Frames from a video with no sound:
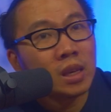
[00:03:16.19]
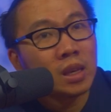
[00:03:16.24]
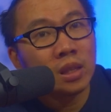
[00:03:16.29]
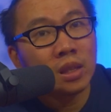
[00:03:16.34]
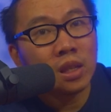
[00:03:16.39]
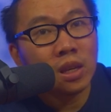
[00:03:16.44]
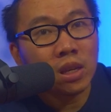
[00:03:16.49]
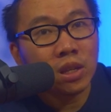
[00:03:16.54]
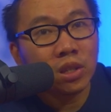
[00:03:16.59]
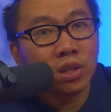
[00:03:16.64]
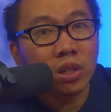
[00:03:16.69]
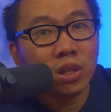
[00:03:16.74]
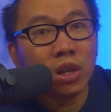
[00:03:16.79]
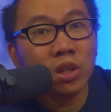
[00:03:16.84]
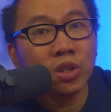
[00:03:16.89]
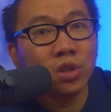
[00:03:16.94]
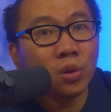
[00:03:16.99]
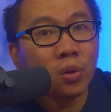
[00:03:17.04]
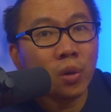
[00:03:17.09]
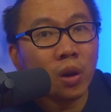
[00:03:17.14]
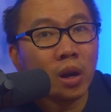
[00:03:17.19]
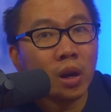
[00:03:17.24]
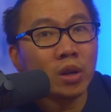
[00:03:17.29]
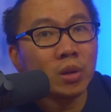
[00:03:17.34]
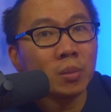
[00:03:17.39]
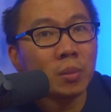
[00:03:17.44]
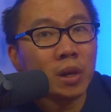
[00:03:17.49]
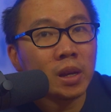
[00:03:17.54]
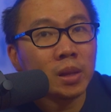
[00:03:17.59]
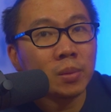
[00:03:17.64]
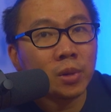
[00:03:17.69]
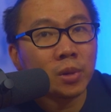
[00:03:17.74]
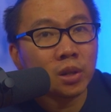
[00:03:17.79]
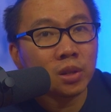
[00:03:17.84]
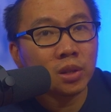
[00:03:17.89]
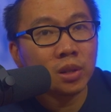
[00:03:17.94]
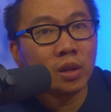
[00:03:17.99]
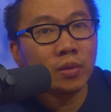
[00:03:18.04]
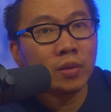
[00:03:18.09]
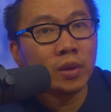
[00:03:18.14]
The Sideshow Iron Man Mark
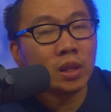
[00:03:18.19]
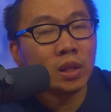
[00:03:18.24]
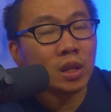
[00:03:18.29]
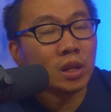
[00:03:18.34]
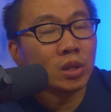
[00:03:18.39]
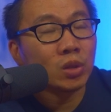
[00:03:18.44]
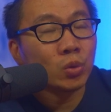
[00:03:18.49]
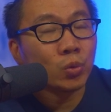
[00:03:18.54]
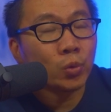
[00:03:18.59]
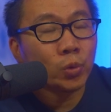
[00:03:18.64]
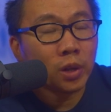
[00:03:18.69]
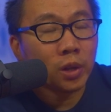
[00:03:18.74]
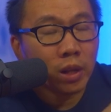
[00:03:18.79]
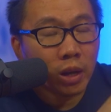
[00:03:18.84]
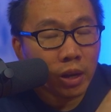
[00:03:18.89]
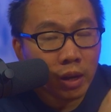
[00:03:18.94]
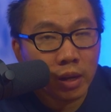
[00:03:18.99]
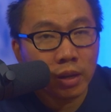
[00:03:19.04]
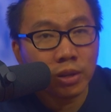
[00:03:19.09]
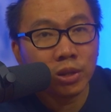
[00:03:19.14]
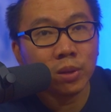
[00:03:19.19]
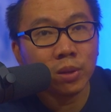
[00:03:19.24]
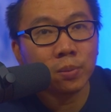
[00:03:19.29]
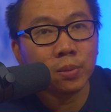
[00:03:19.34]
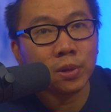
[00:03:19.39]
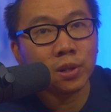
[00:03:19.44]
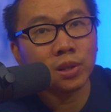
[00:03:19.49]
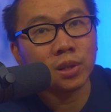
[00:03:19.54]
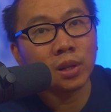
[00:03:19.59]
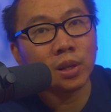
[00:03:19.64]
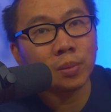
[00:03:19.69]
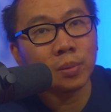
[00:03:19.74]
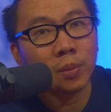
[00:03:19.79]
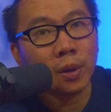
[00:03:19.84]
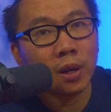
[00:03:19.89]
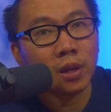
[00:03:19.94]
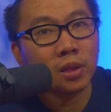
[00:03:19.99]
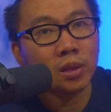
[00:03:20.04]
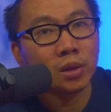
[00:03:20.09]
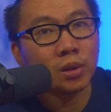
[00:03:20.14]
7 is 100%
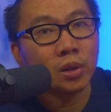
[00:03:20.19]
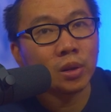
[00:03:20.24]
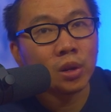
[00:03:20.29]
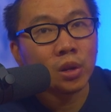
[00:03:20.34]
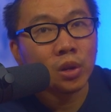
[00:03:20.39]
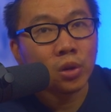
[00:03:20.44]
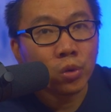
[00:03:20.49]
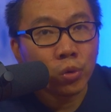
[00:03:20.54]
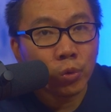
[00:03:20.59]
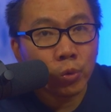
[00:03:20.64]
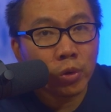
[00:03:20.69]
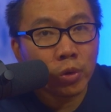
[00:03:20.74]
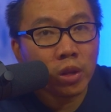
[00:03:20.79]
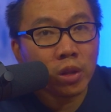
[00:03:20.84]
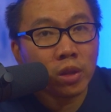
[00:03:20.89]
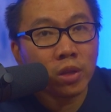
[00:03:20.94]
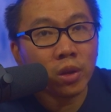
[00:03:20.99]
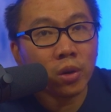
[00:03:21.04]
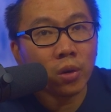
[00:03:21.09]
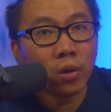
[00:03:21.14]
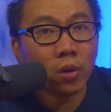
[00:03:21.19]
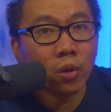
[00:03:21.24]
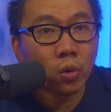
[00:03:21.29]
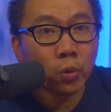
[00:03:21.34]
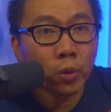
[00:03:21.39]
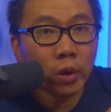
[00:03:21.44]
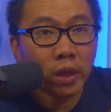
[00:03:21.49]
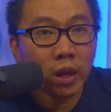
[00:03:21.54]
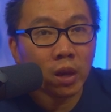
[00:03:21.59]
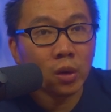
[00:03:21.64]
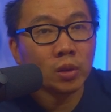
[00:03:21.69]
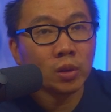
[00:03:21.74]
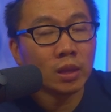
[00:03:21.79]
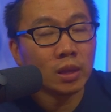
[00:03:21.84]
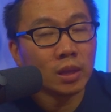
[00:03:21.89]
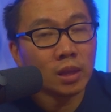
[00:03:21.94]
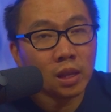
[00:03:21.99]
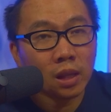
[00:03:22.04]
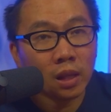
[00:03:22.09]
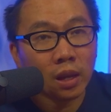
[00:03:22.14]
better with or without
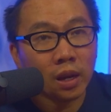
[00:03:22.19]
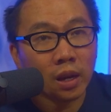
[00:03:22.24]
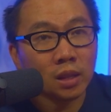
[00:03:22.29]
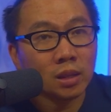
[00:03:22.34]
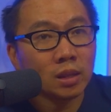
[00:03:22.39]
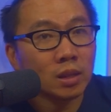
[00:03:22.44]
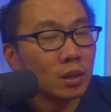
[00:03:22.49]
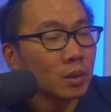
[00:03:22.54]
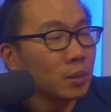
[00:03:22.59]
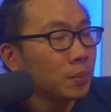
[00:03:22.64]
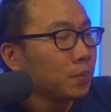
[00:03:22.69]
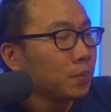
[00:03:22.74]
the lights.